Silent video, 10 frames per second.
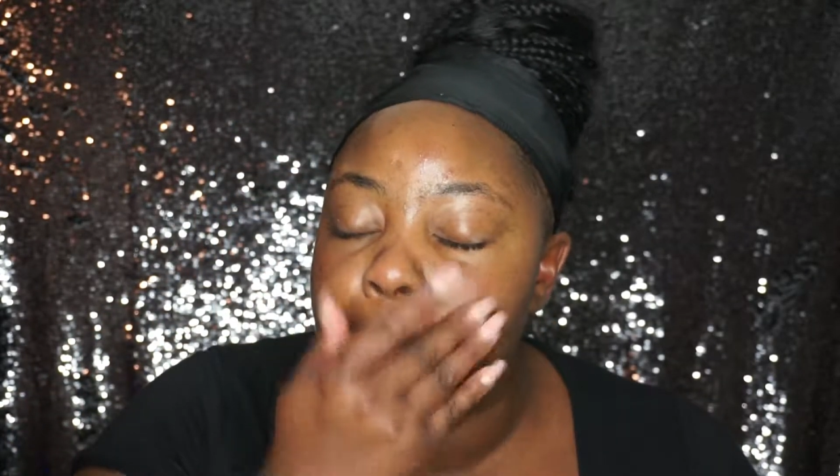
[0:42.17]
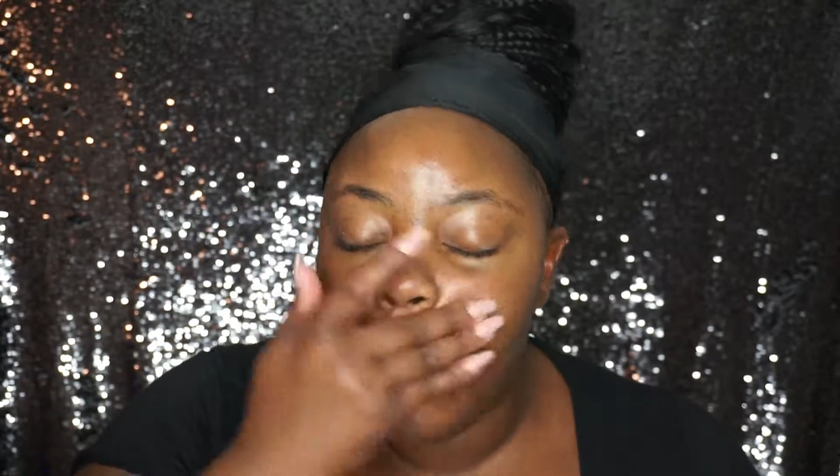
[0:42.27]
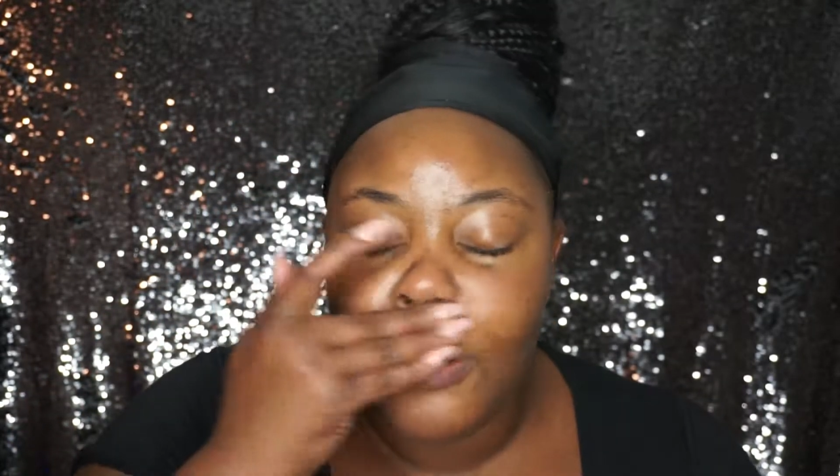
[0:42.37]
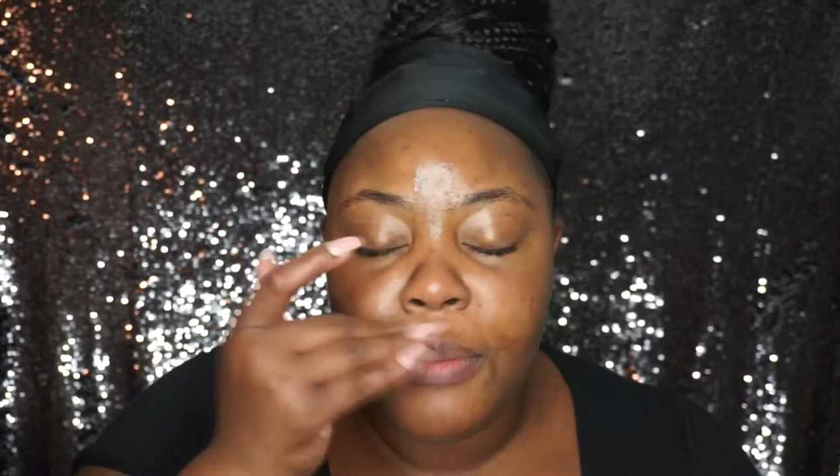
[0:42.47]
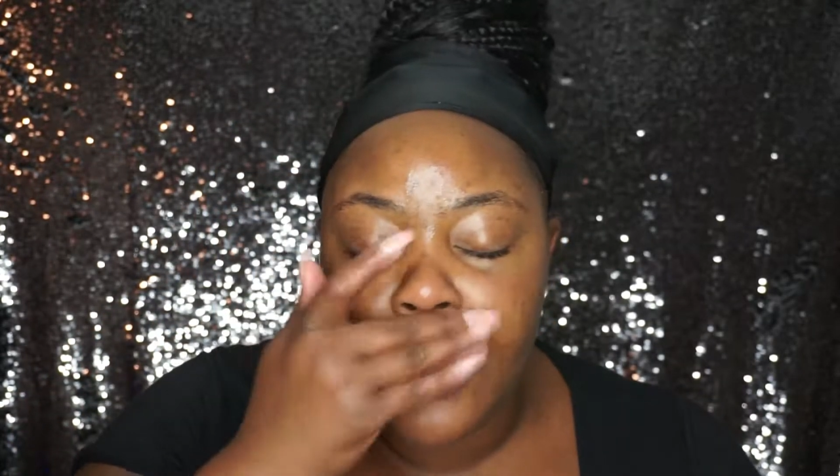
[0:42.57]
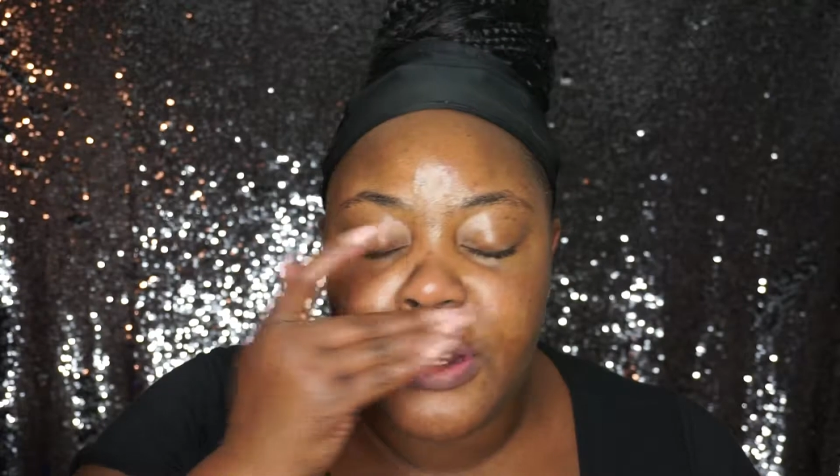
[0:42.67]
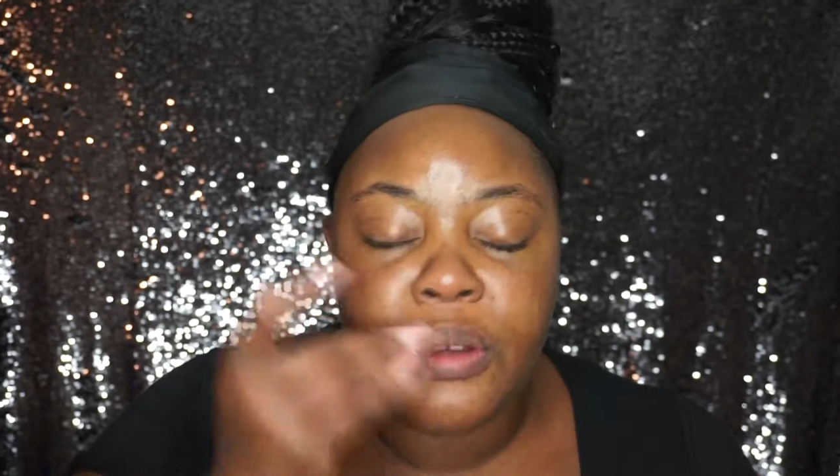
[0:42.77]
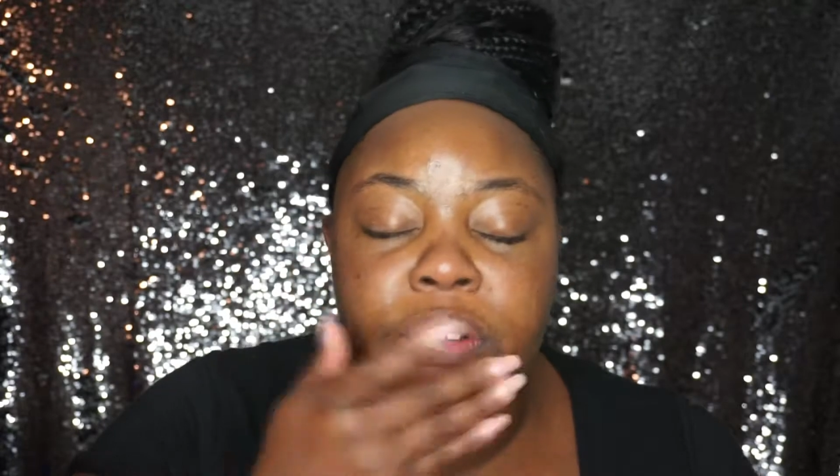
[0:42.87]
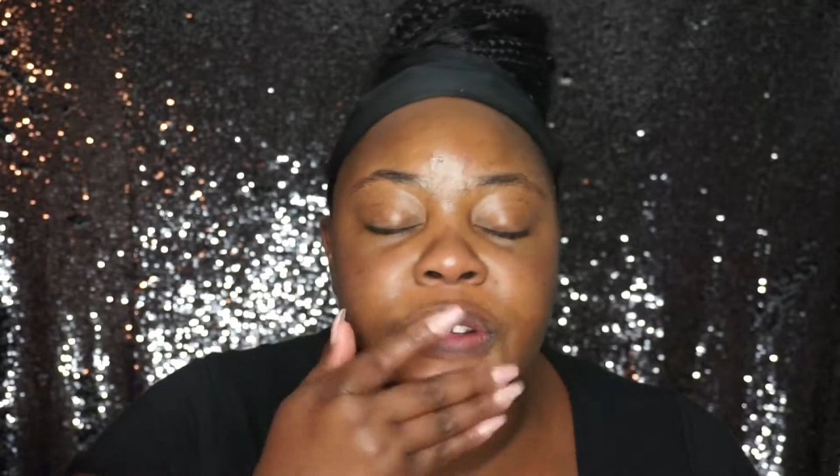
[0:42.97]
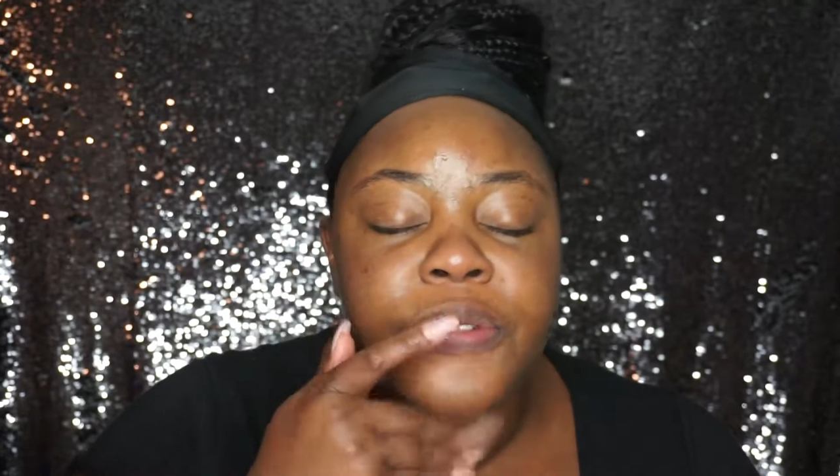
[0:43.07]
along my
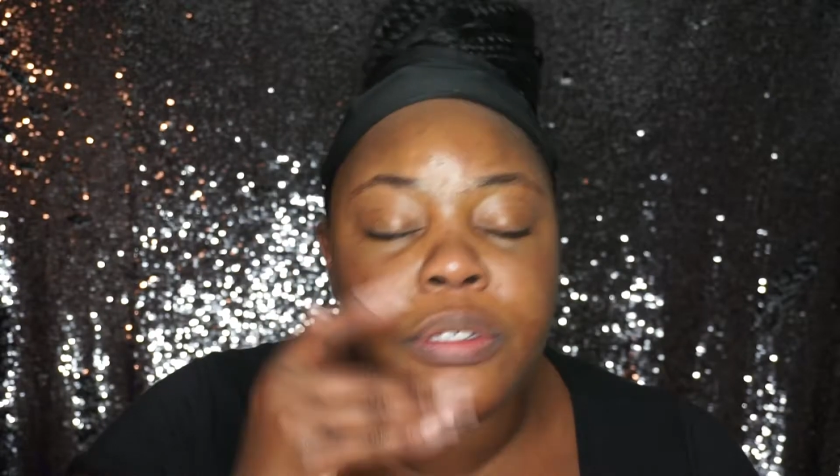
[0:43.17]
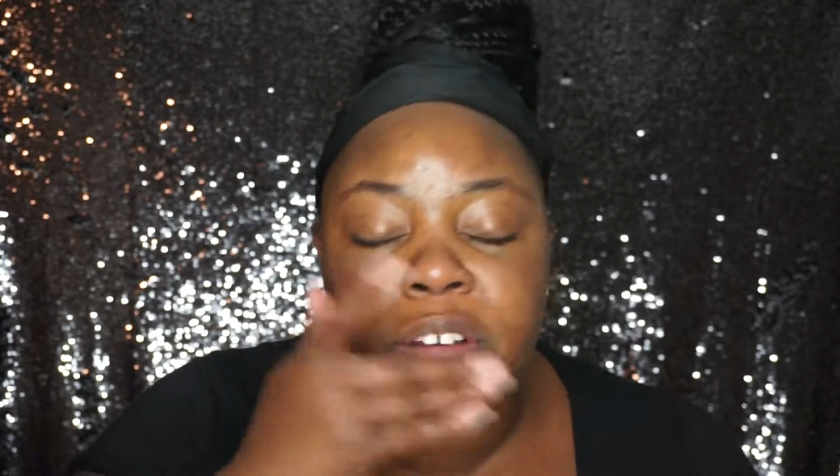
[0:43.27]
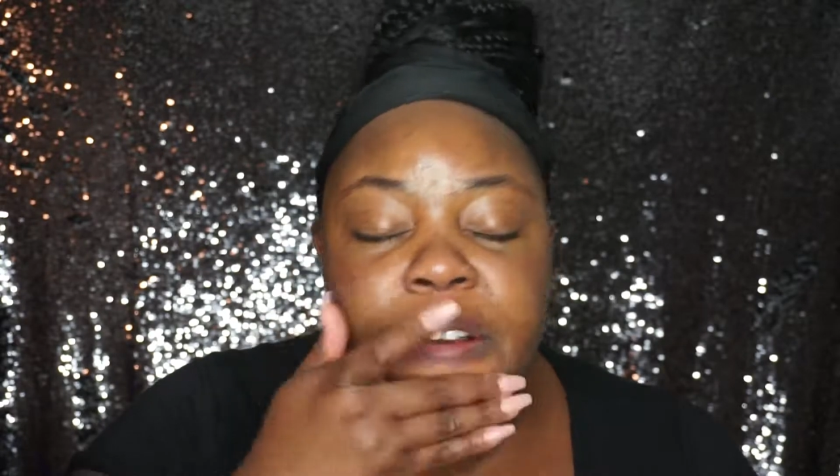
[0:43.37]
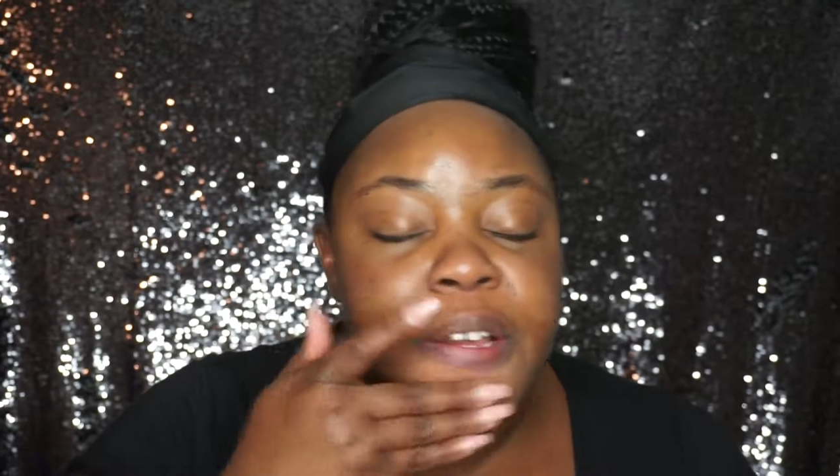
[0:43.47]
nose.